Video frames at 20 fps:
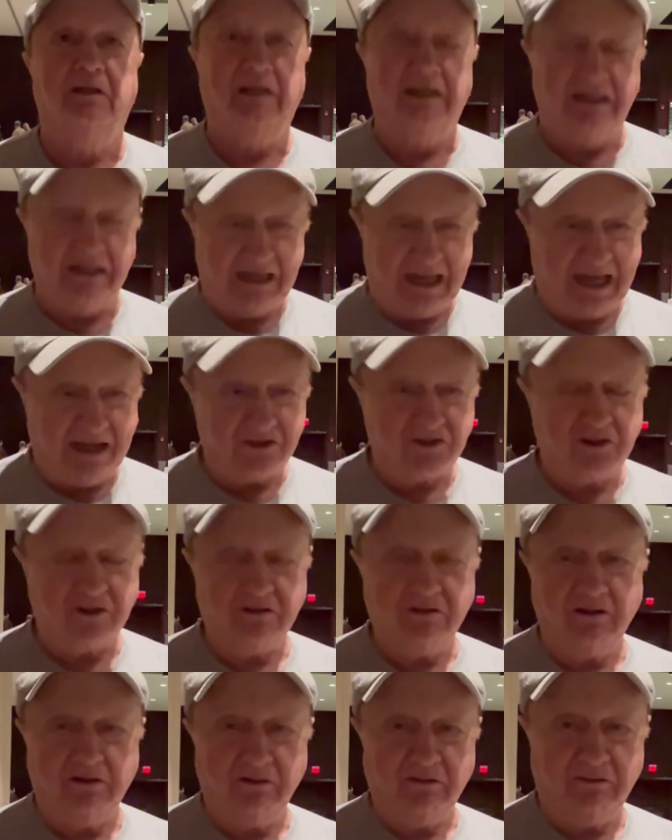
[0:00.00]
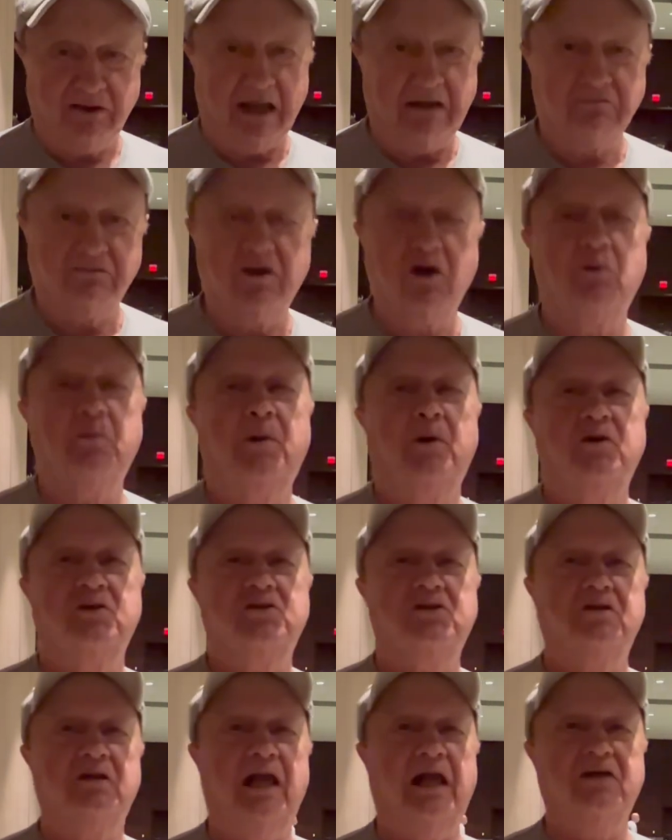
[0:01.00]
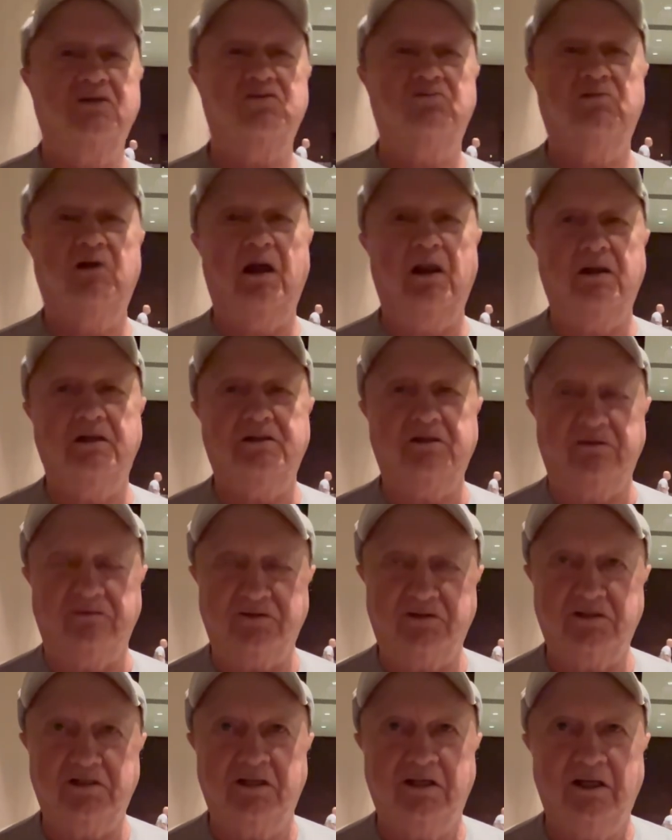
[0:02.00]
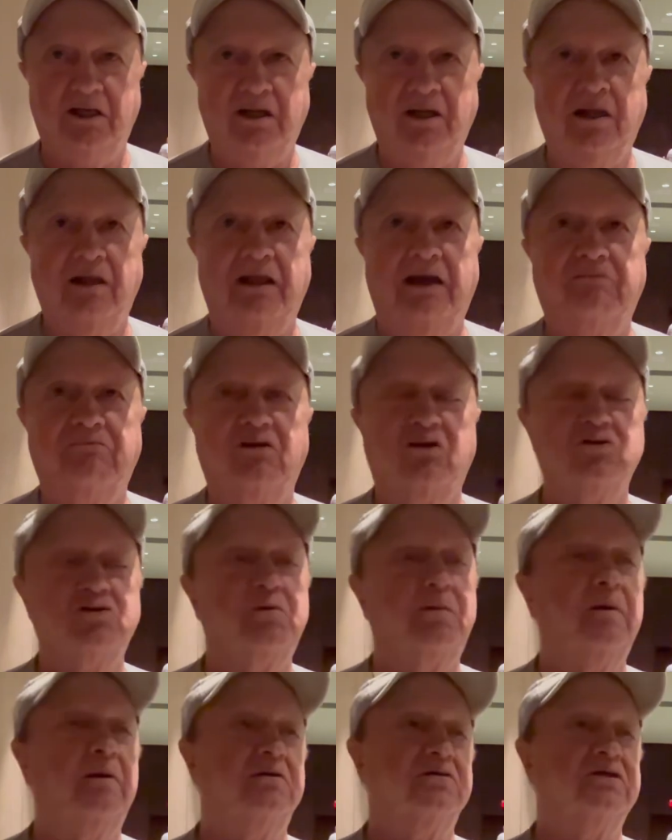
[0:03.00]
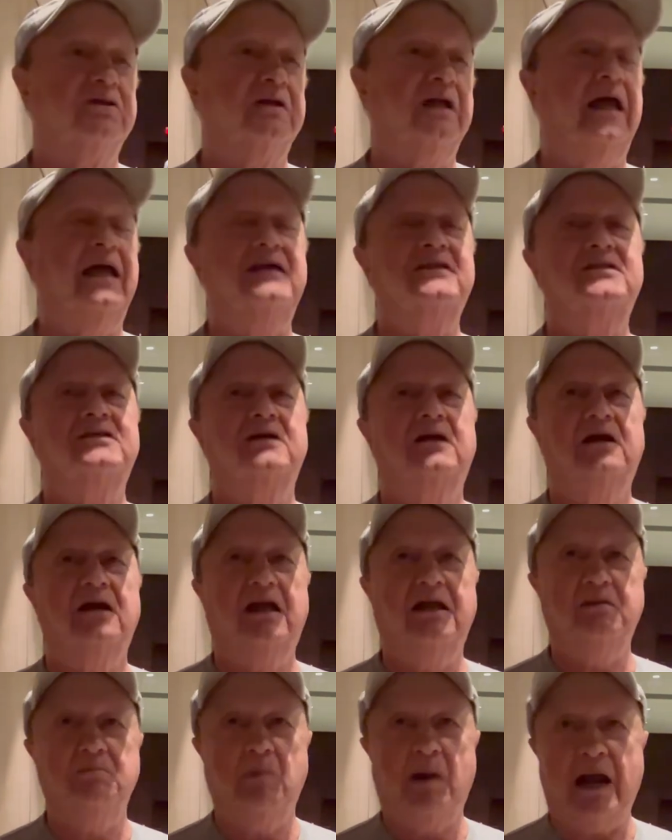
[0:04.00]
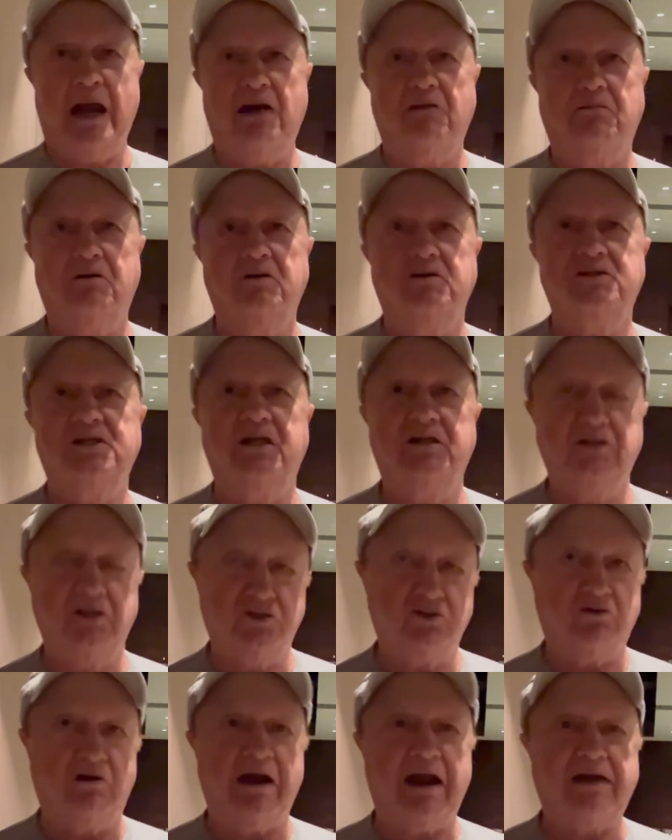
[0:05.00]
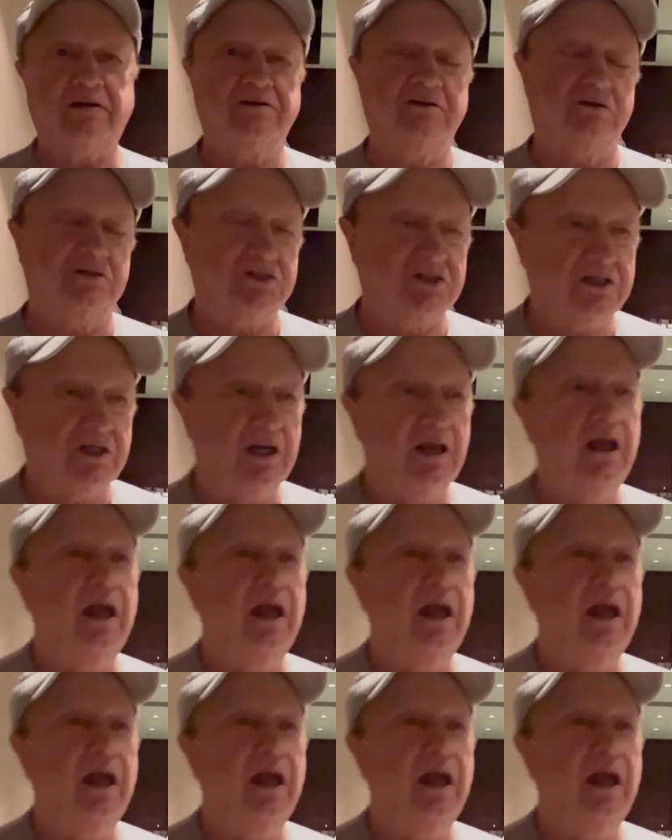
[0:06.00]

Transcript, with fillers: He has that real person has relatives. That real person has admirers and detractors.